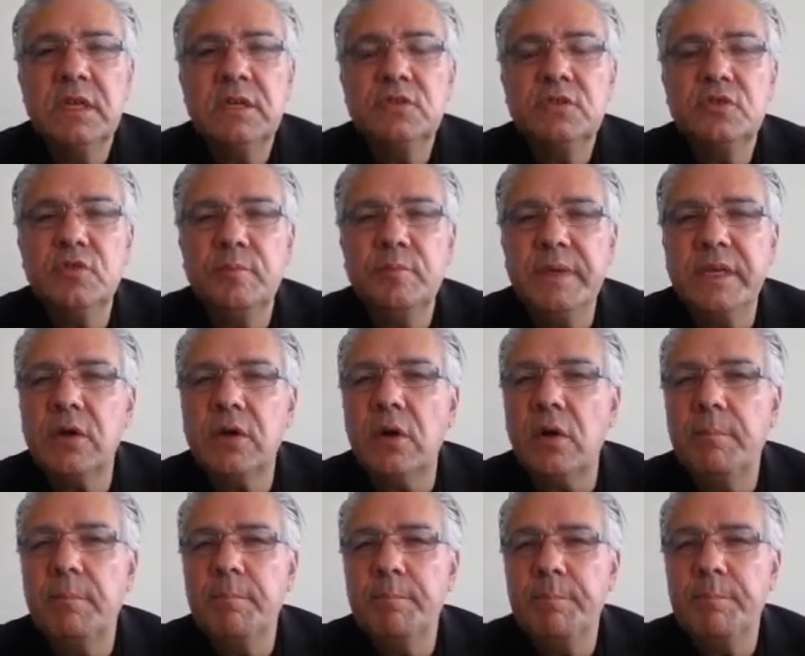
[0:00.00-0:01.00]
to
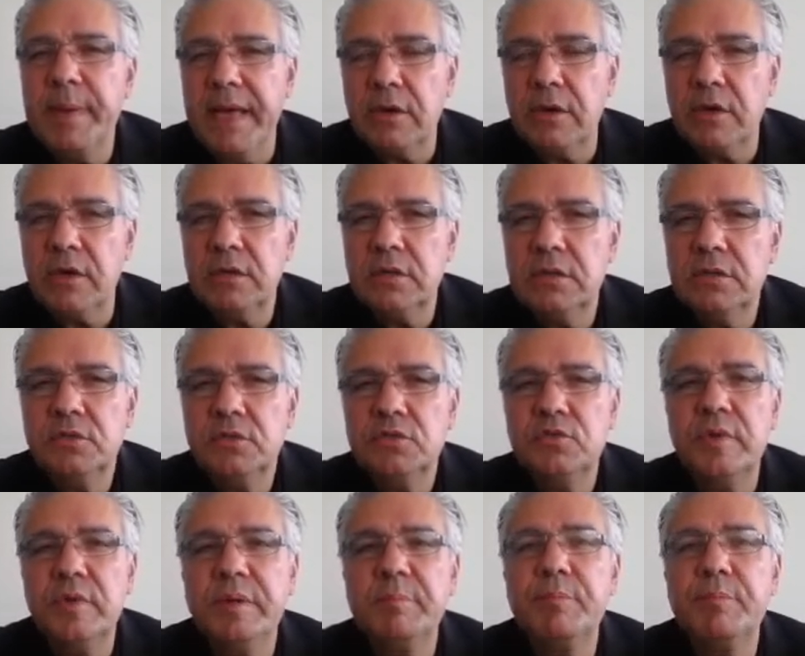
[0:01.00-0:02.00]
become better,
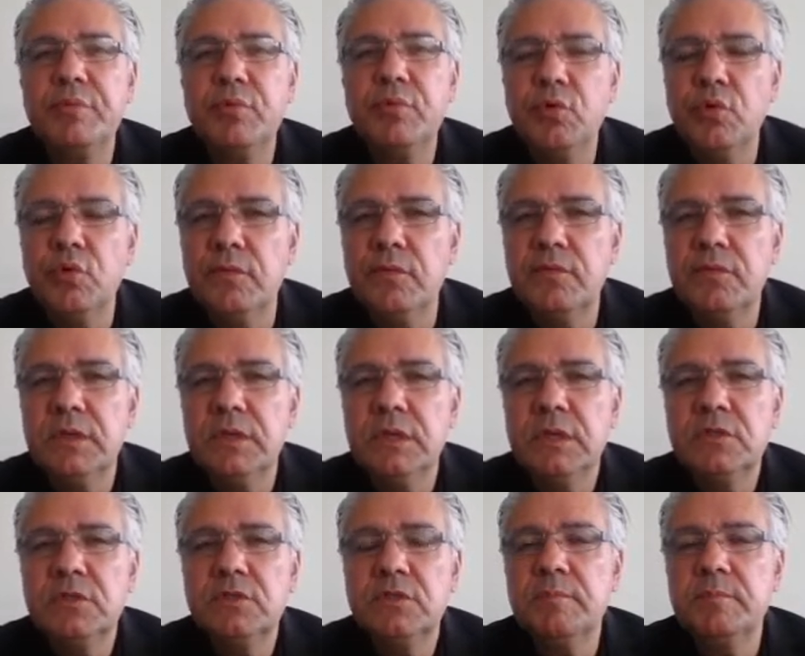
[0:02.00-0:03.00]
to improve,
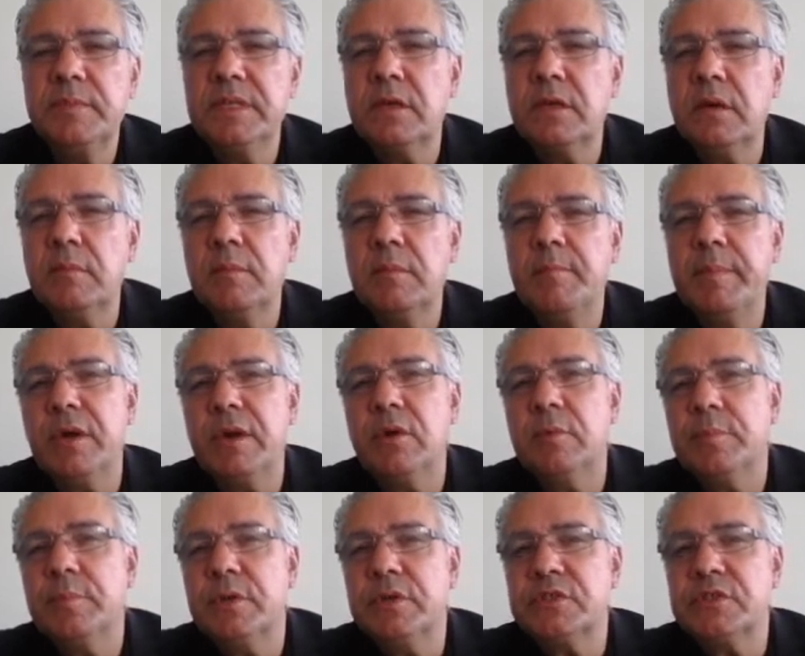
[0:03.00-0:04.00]
to become a better
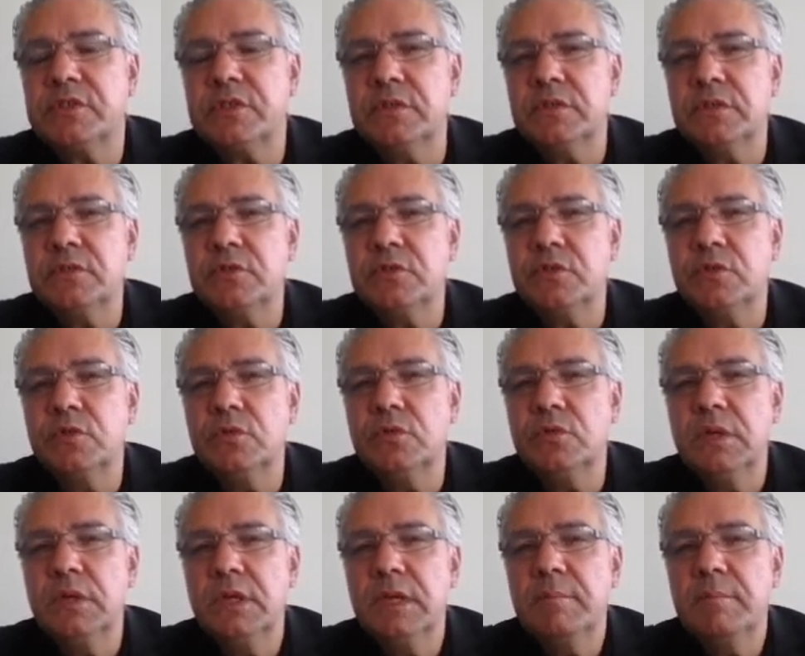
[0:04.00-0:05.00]
person,
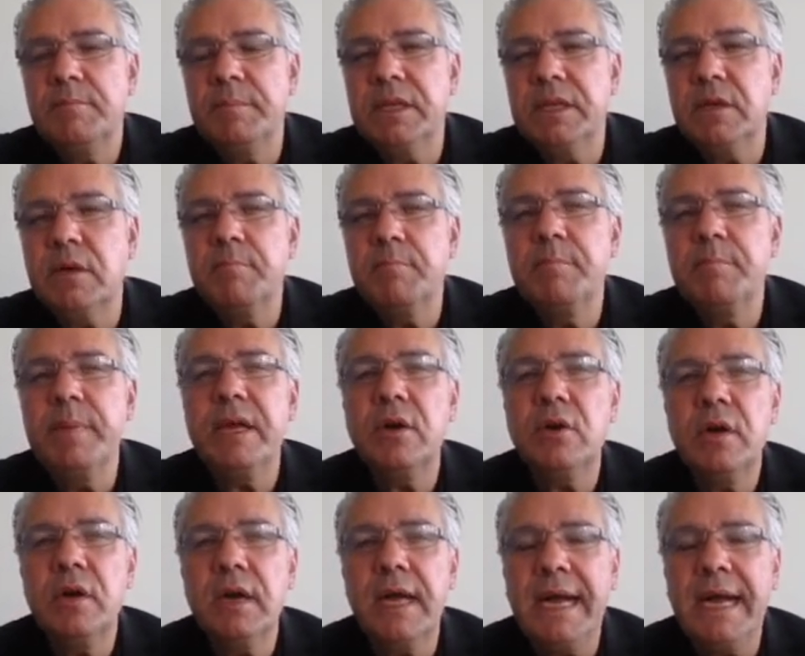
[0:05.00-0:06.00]
to become
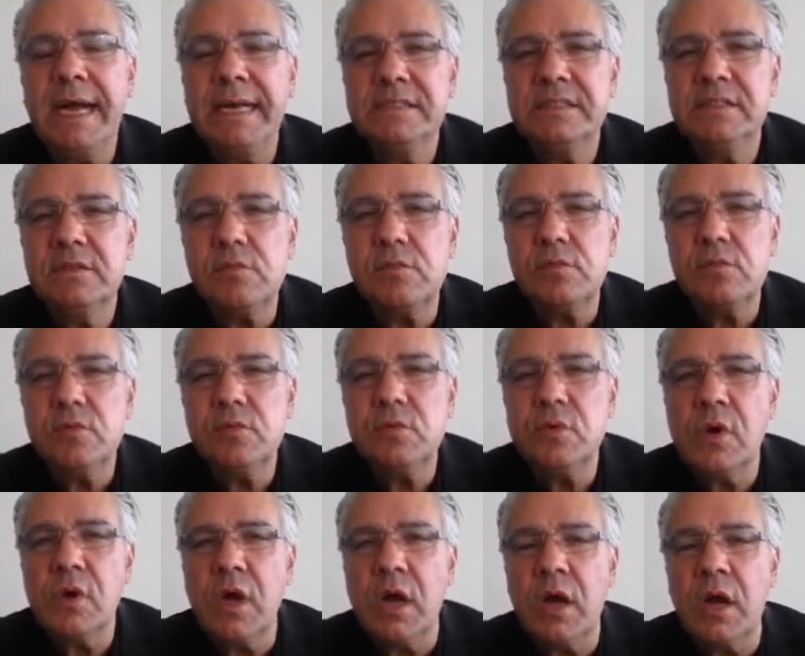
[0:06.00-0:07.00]
better at
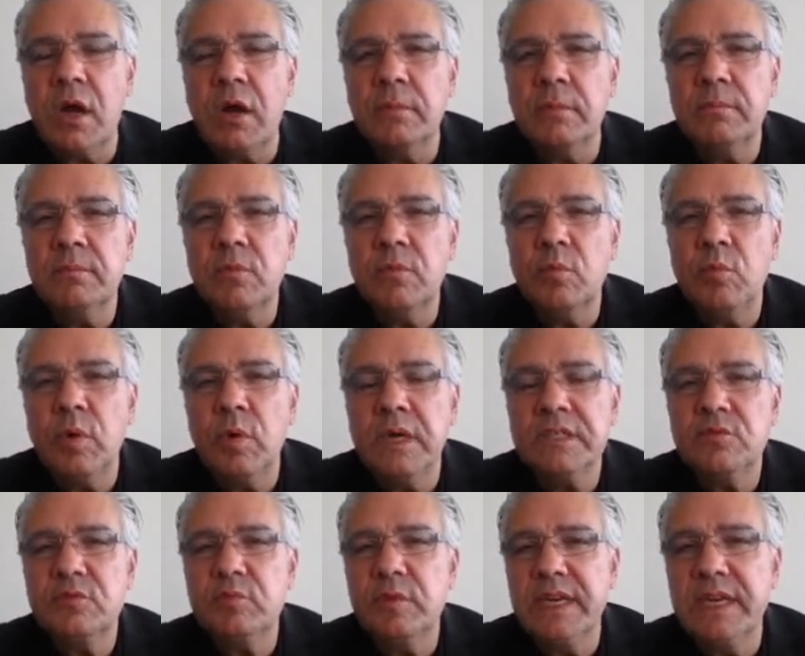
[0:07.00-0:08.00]

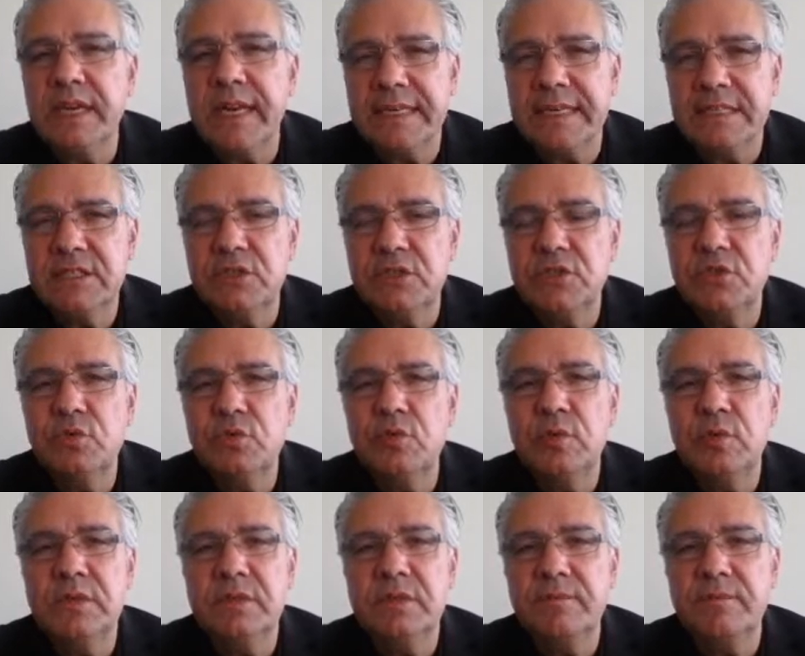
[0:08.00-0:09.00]
what we like to
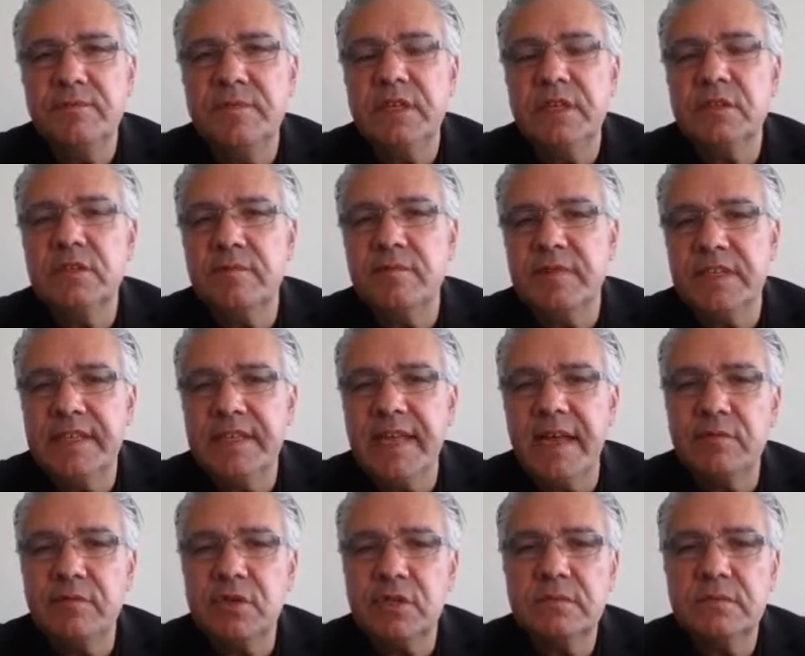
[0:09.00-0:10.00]
do in the field of
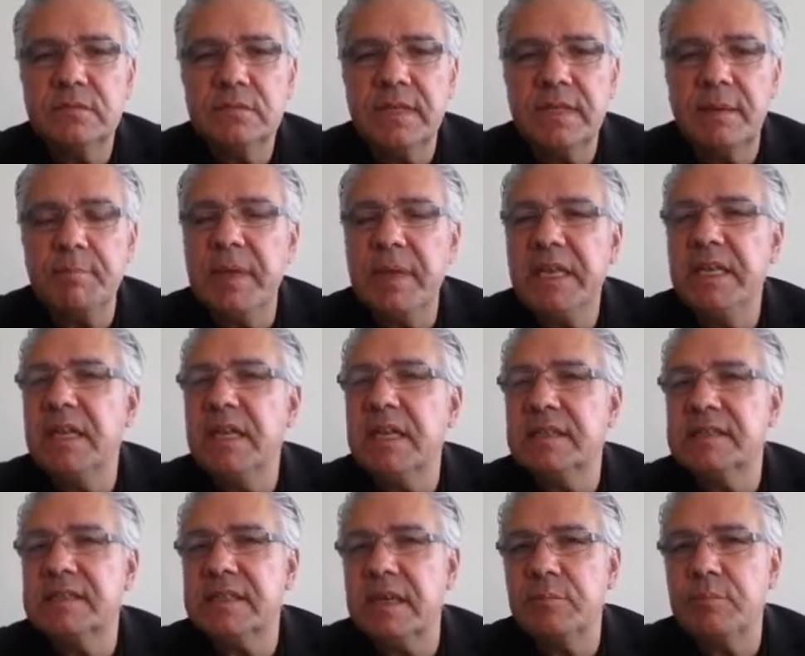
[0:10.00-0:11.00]
endeavor. There are many
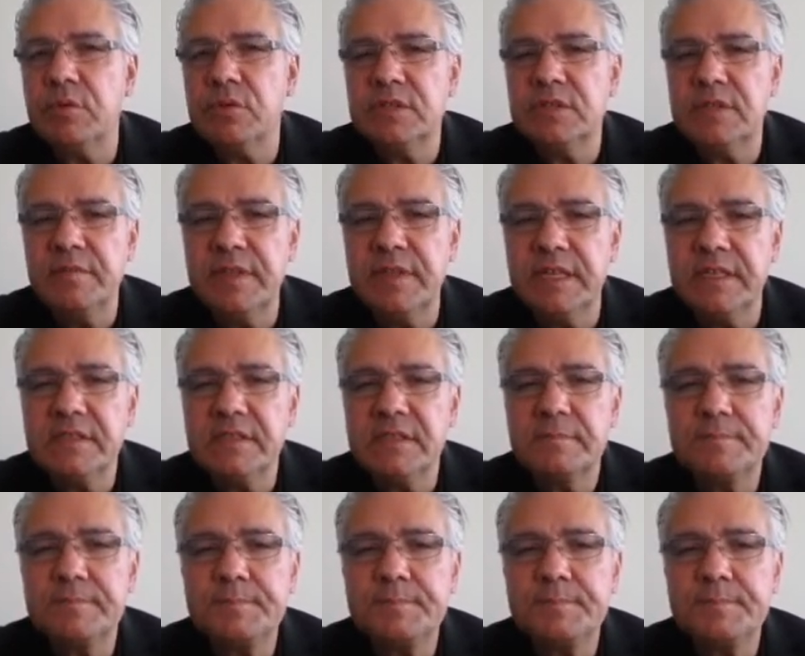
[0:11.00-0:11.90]
examples of this.